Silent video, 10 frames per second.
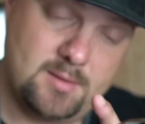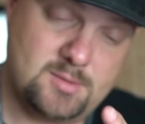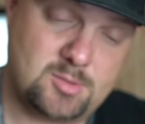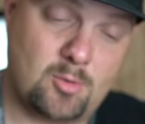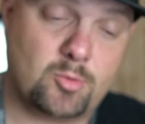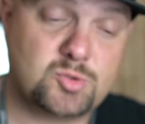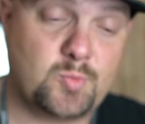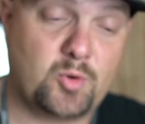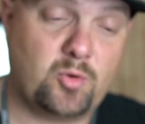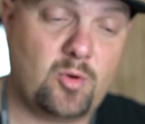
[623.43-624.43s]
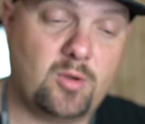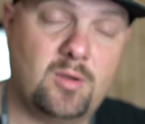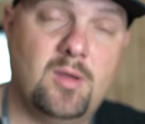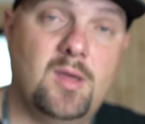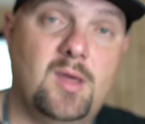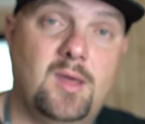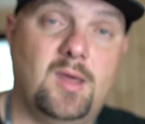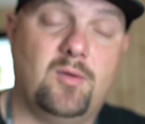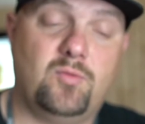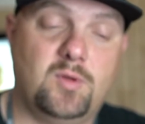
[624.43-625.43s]
So Sport Dog,
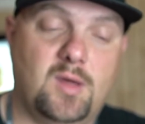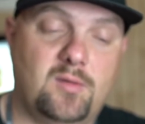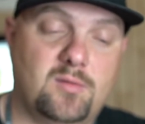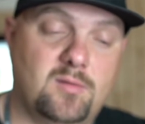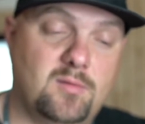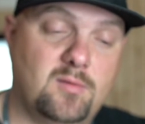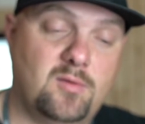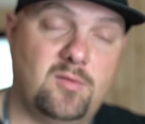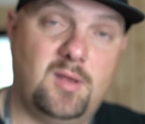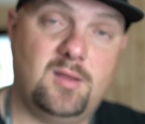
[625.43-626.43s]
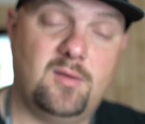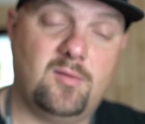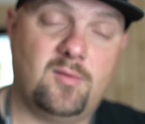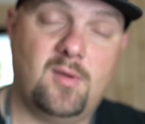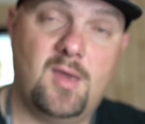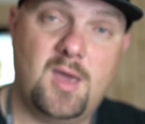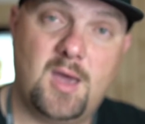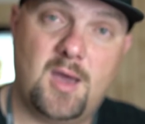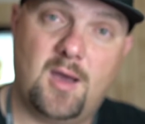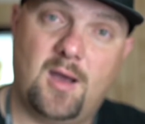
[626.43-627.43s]
if you guys see this,
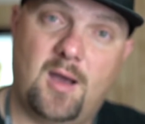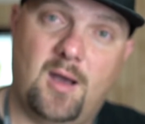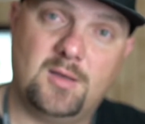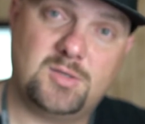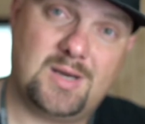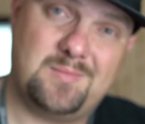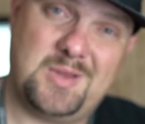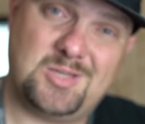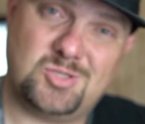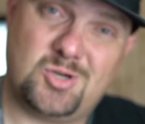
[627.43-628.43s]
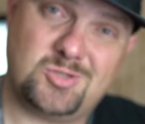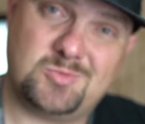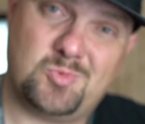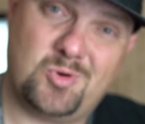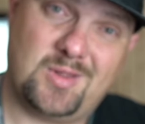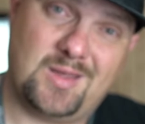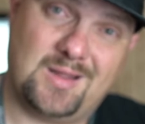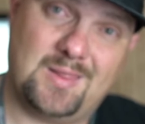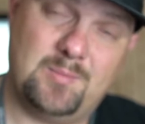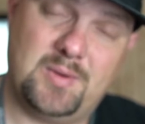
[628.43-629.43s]
try to make the charger more like a
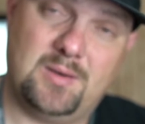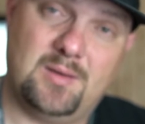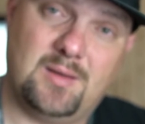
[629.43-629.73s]
clip-in.